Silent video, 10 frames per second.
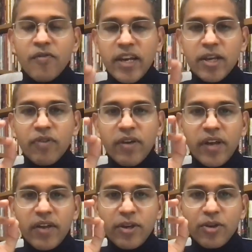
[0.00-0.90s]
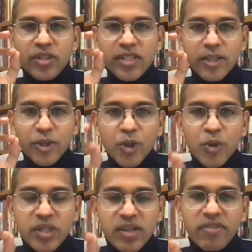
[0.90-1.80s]
when you
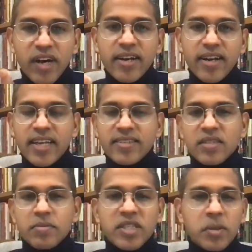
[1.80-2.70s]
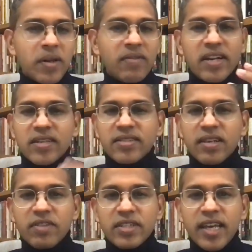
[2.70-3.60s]
use the word racism, Isabel
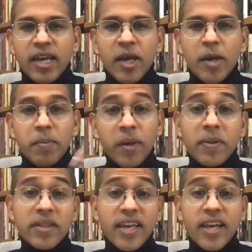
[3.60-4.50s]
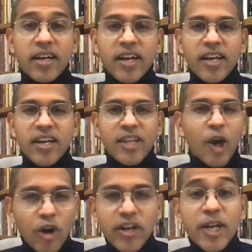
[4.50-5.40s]
Wilkerson will say, people think they
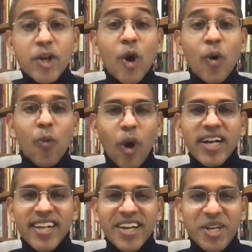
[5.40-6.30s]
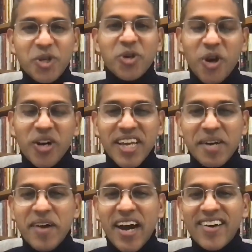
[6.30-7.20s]
already know what you're talking
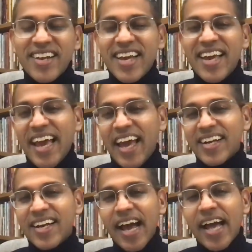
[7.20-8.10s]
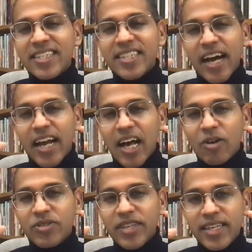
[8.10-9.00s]
about. And caste
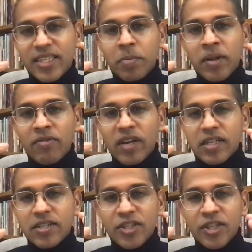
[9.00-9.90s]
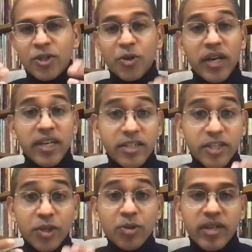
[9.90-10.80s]
allows Isabel Wilkerson to
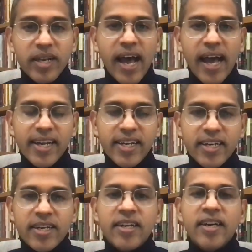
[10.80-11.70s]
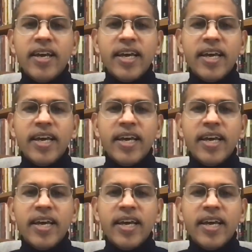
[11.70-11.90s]
introduce an idea